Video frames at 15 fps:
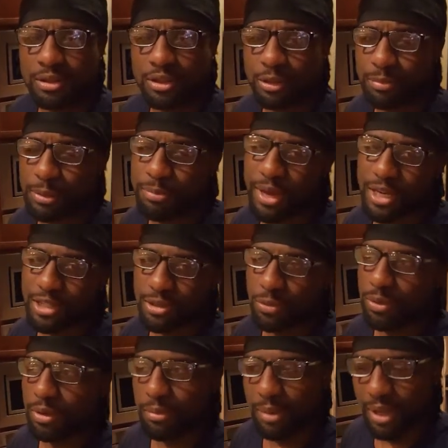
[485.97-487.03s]
Just be
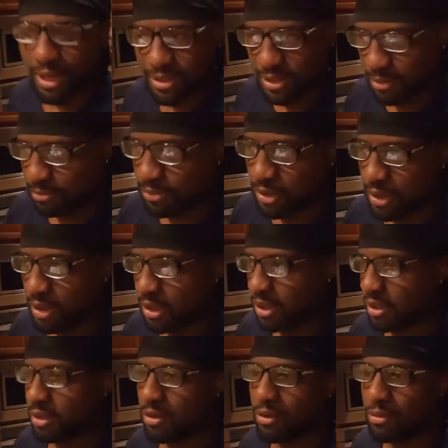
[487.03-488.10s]
patient with me as I'm,
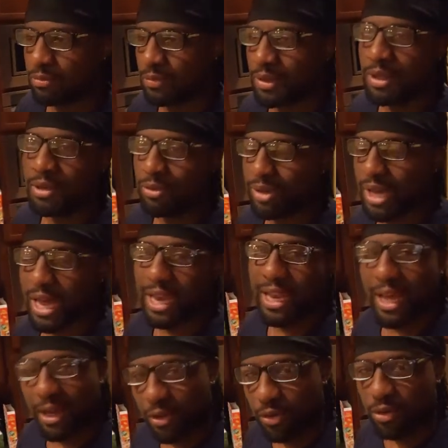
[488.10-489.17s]
you know, we got a
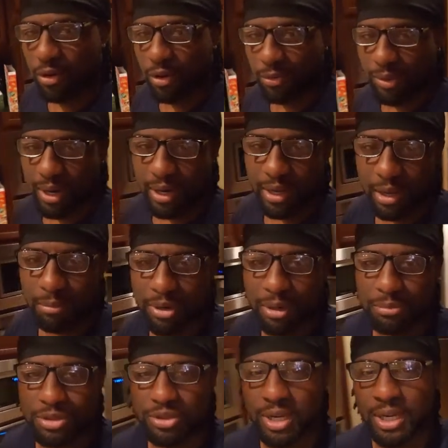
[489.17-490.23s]
lot going on right now, but
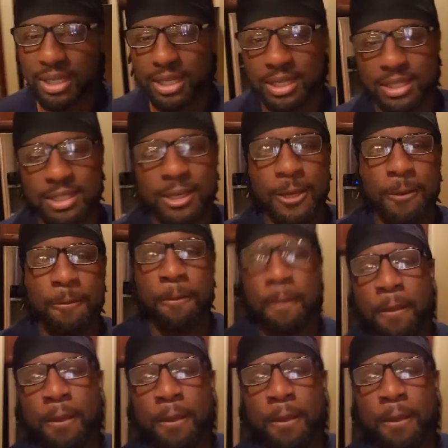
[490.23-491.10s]
I'm gonna try to get it done.